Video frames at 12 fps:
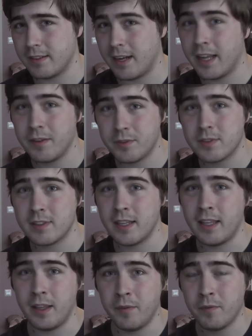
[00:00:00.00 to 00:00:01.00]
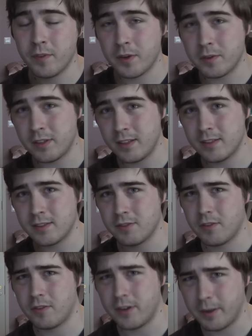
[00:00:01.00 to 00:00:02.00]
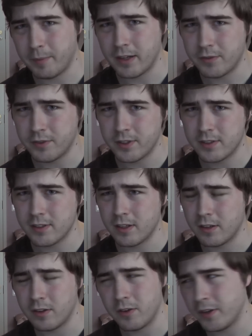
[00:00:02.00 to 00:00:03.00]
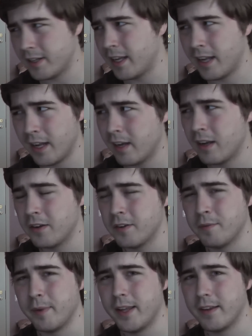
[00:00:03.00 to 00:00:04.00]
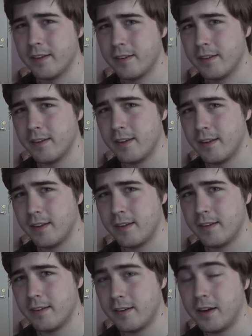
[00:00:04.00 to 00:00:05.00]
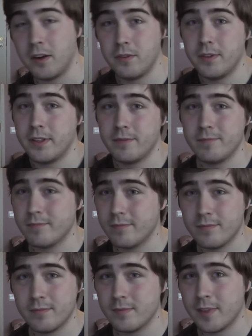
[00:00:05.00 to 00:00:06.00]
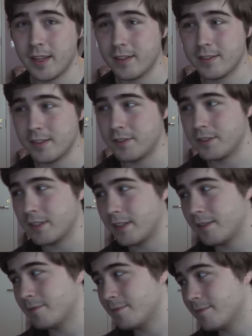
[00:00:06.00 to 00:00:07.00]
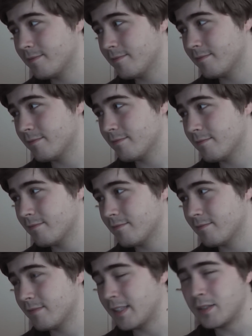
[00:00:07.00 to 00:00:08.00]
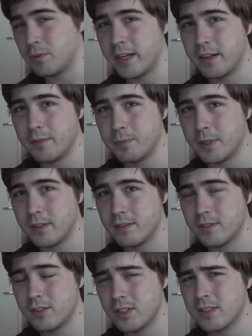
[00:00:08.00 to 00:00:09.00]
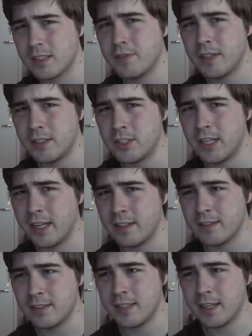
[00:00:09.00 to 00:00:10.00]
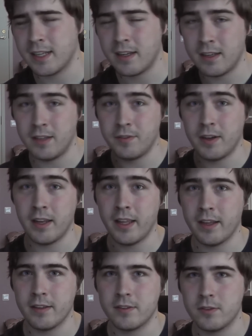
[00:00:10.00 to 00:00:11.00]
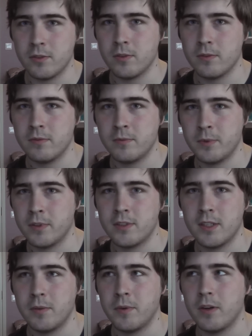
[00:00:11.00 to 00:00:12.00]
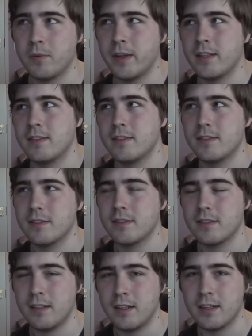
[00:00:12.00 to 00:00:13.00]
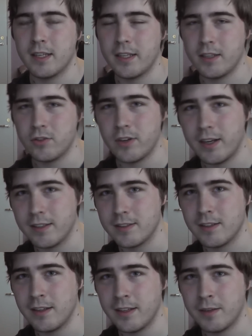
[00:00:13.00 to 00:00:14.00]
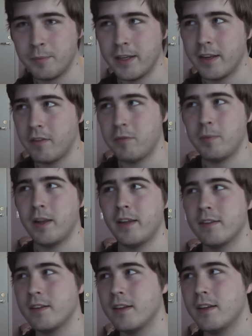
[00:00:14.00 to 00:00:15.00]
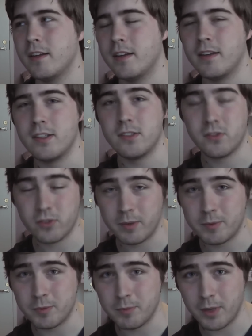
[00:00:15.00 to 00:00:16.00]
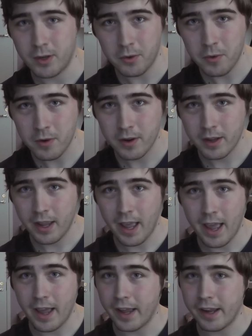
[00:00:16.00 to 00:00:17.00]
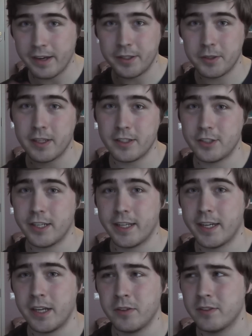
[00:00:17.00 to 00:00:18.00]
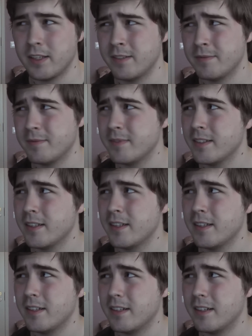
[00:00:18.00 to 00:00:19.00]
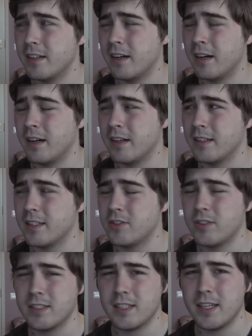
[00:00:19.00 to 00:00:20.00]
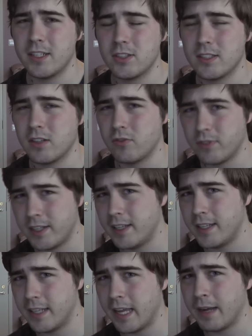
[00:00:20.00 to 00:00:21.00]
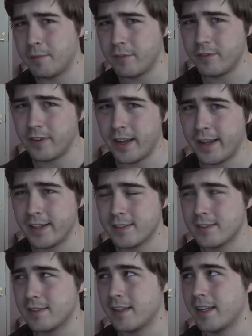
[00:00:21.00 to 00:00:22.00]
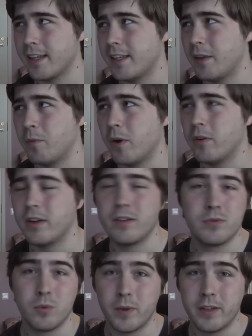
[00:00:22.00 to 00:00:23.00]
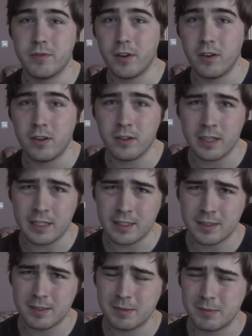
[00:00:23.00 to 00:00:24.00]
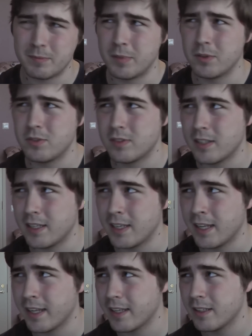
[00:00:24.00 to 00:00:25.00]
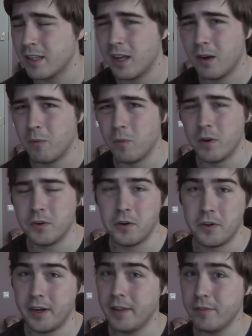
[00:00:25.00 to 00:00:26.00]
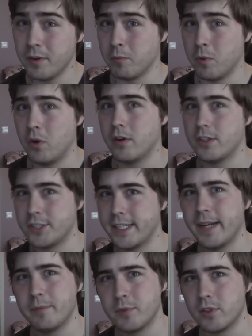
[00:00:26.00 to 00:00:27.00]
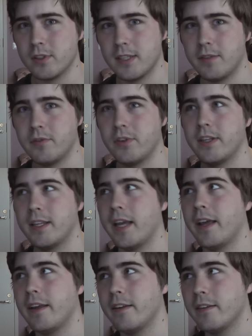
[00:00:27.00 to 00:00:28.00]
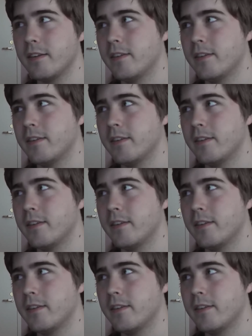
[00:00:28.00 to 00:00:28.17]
I have to say, even though these three metaphors annoy the hell out of me, I love it. Like, seriously. It's weird, but just give it a chance. Like, I'll leave a link to Wuxia Worldbits getting translated by Deathblade in the description below, and you can check it out. The translations are really damn fast. Like, you won't have to wait for long, and it's mostly like one or even more chapters every day.